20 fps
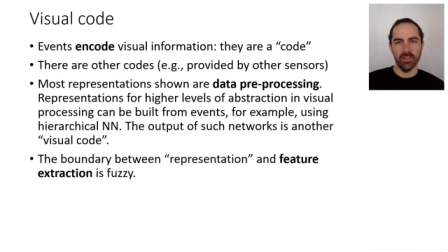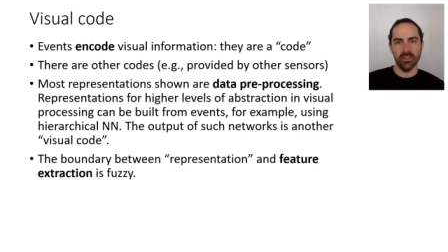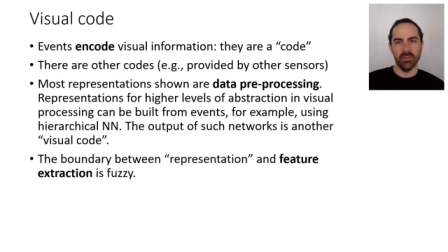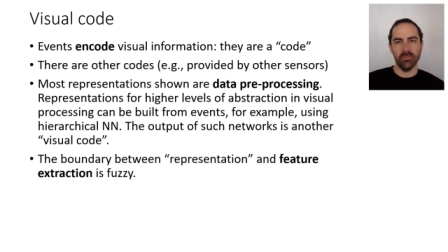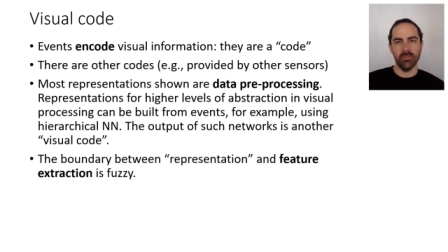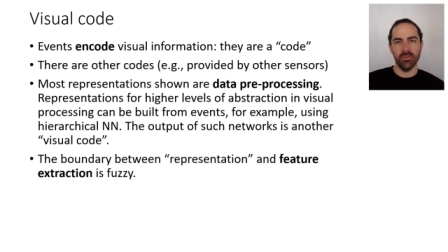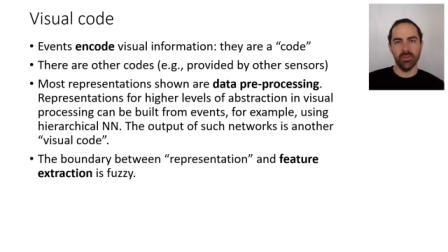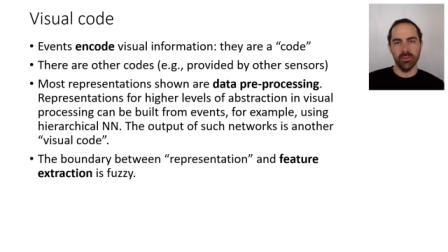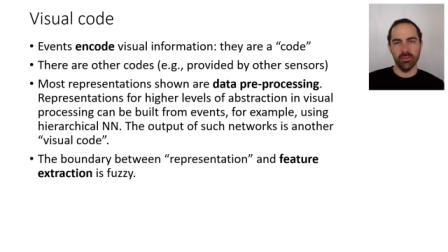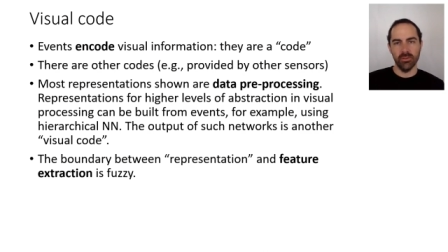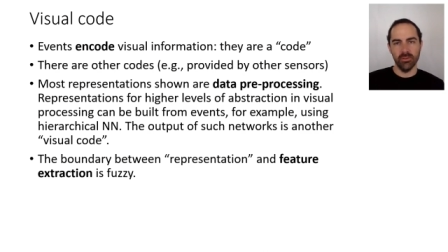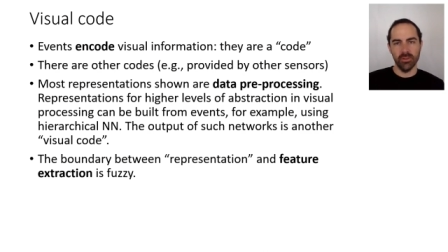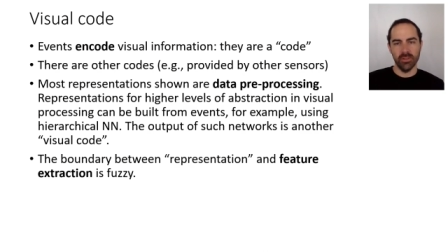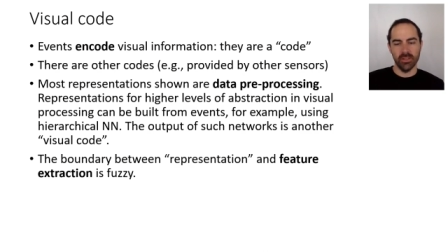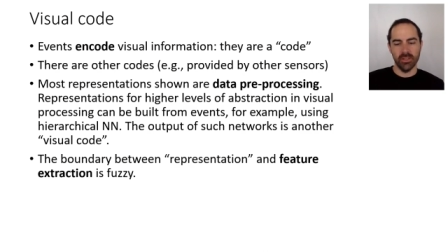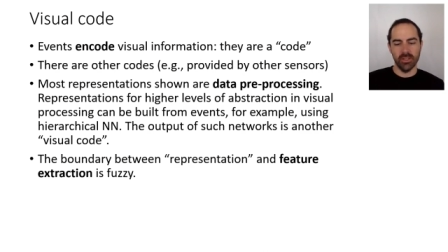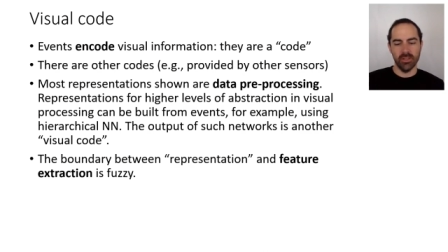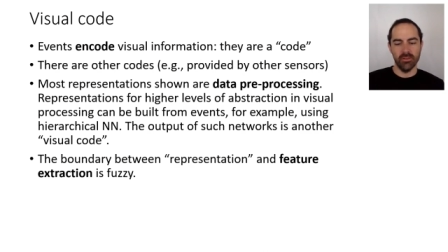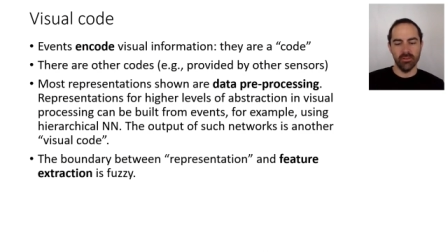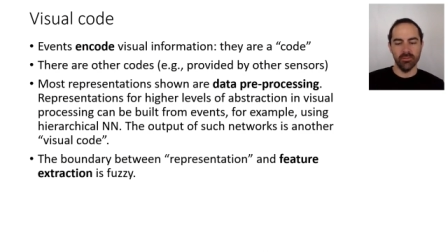as we call
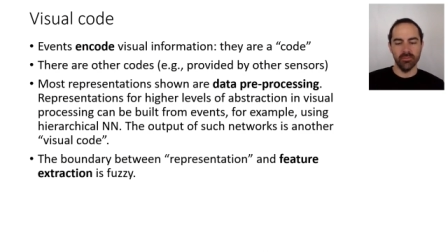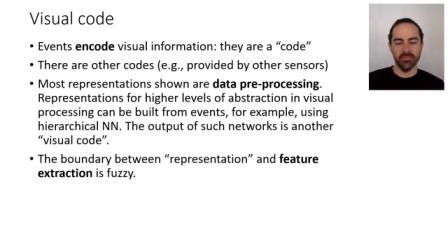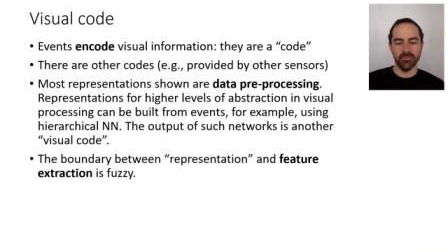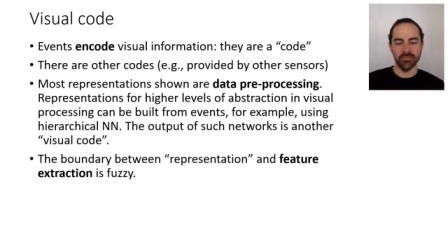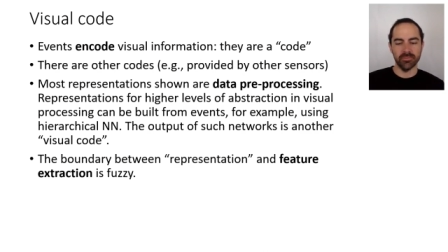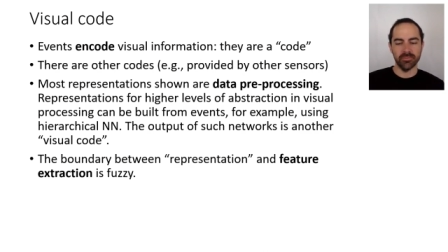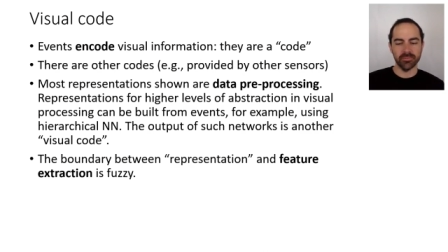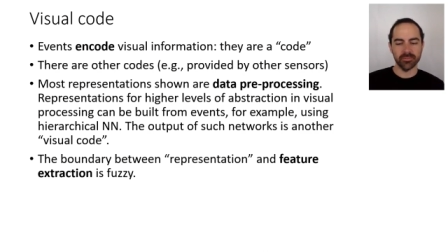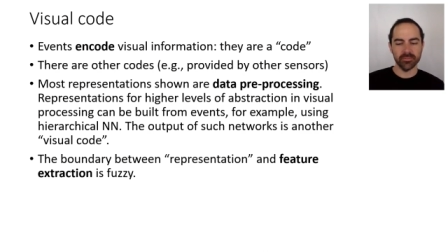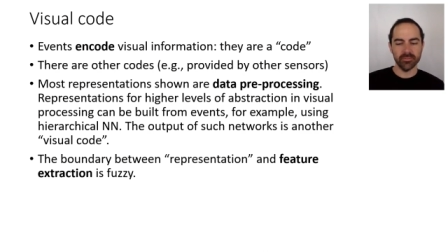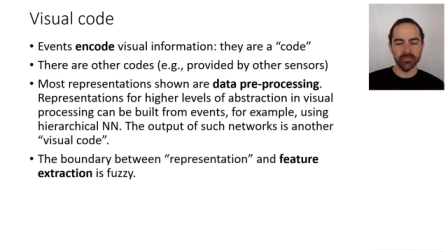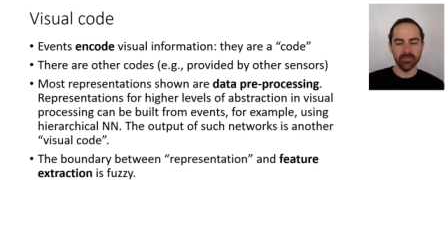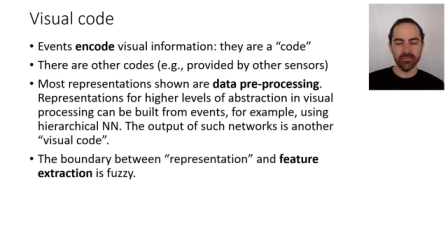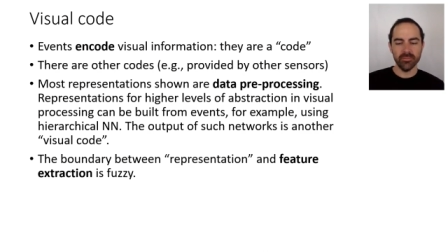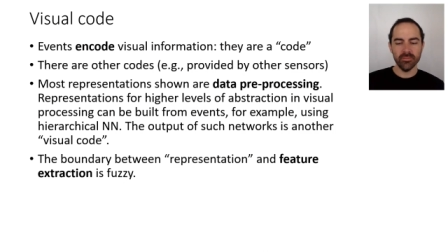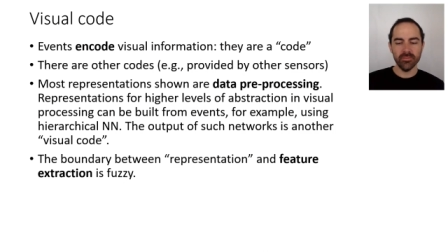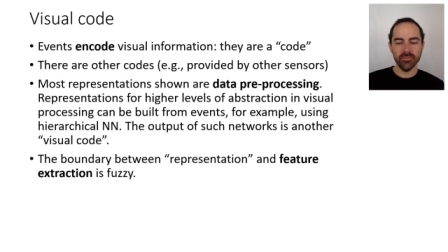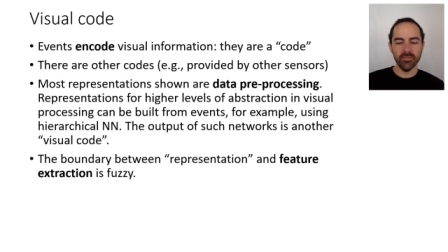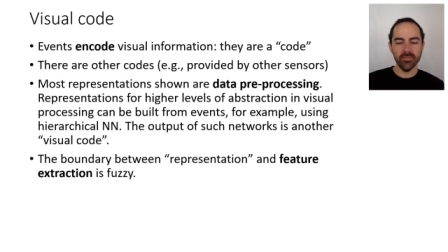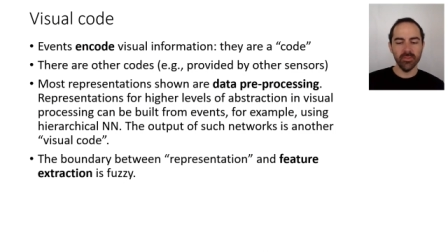them now
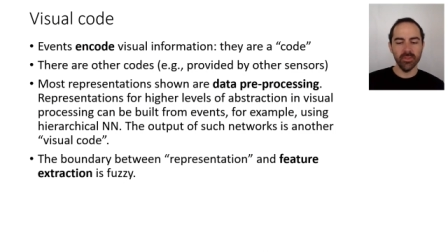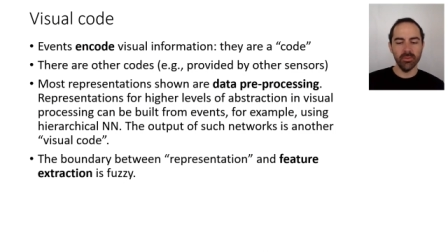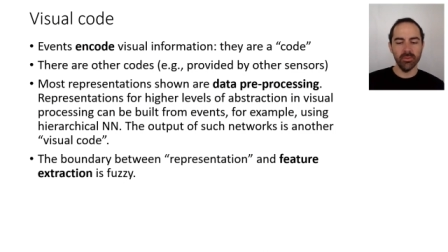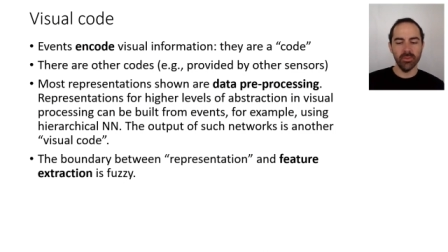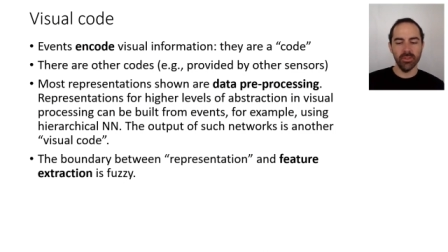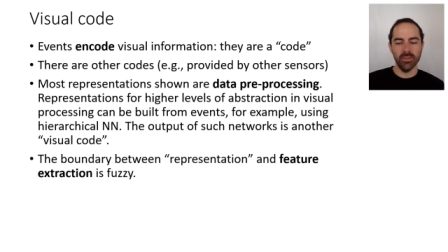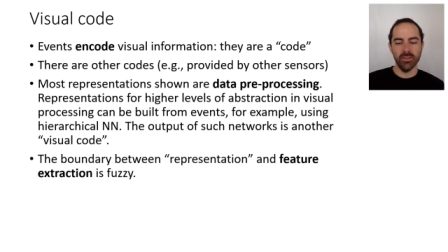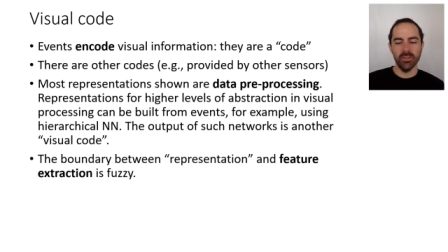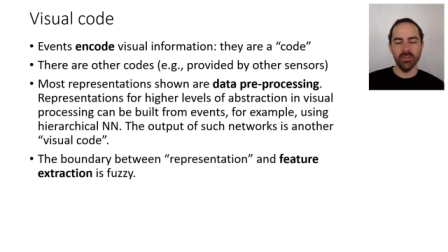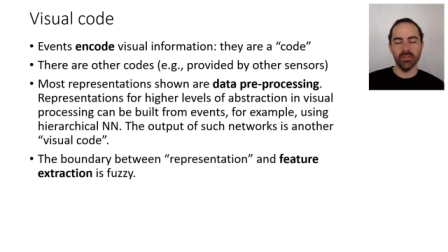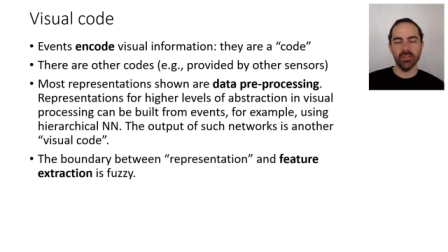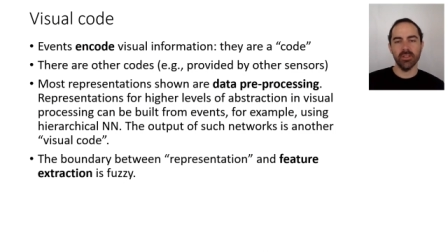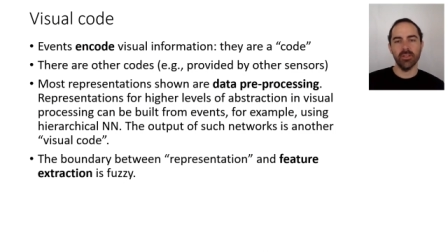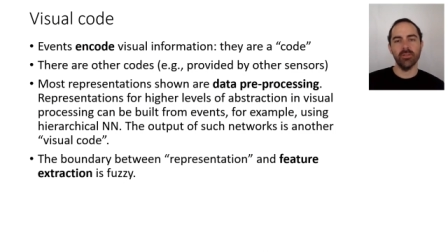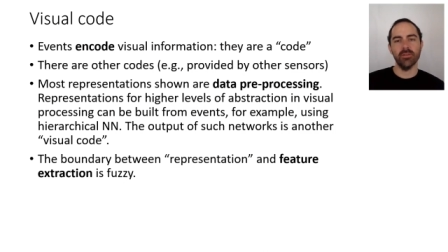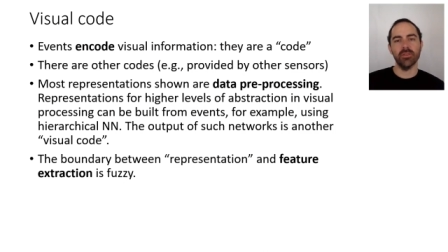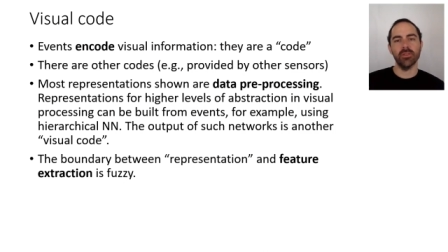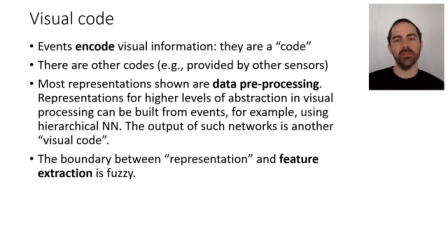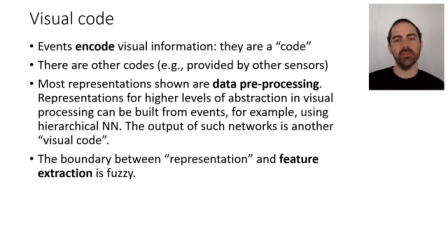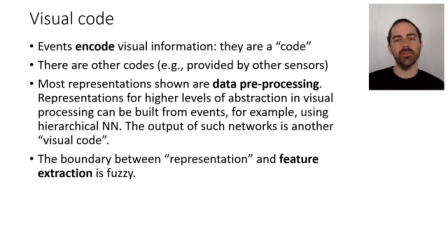with these
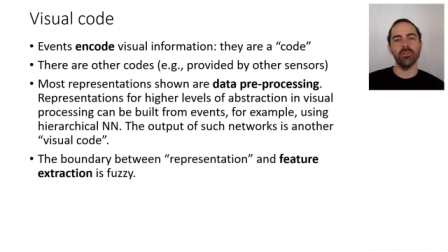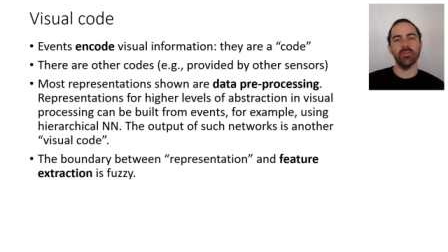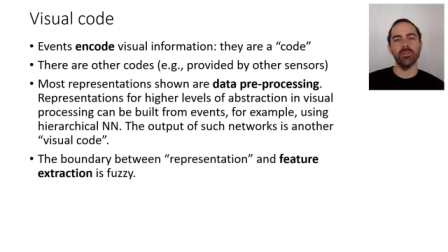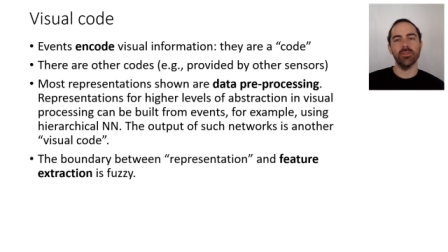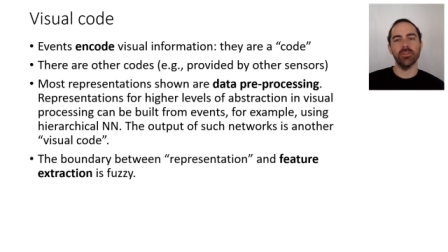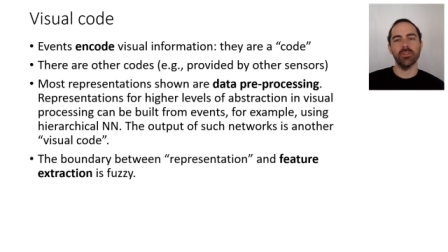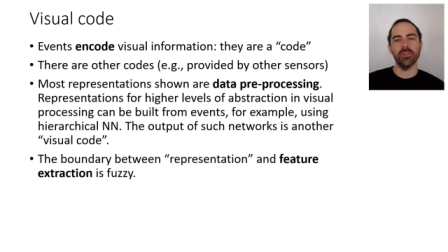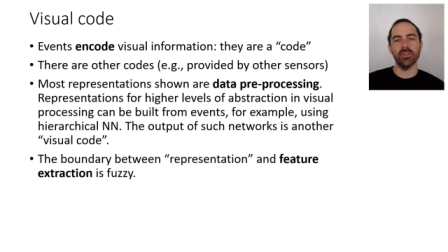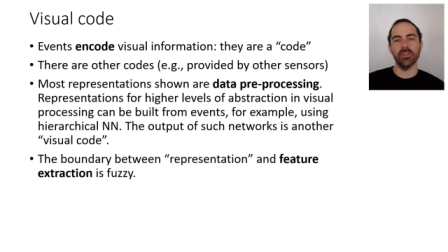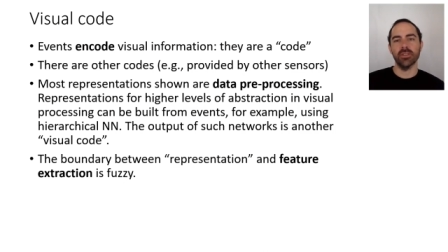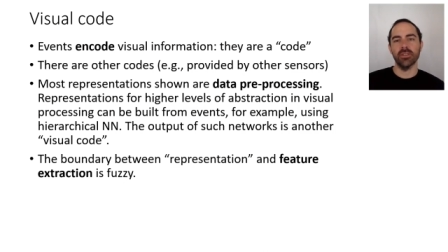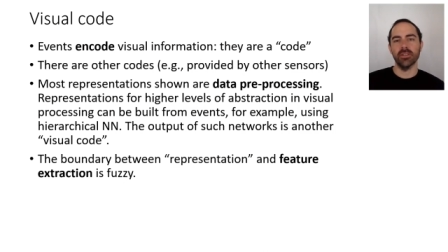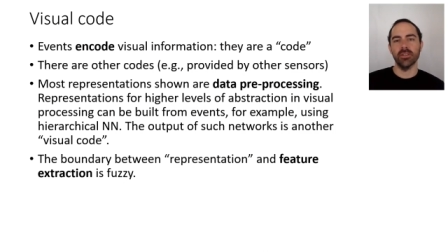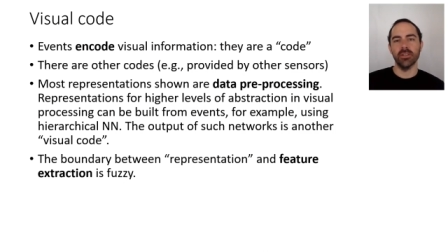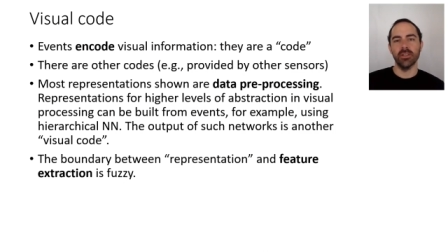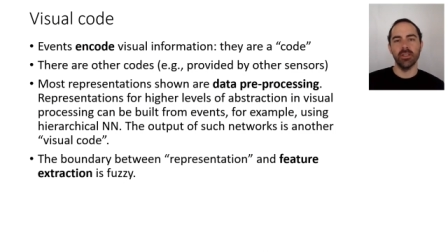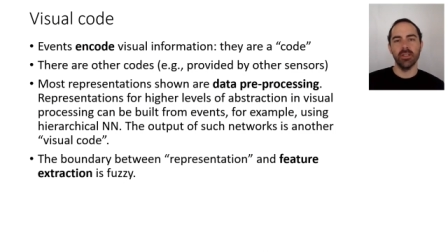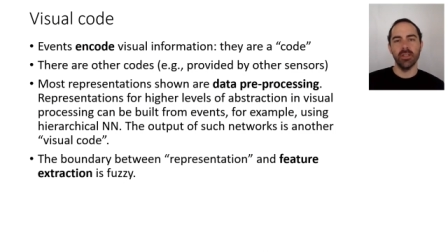autoencoders, uh,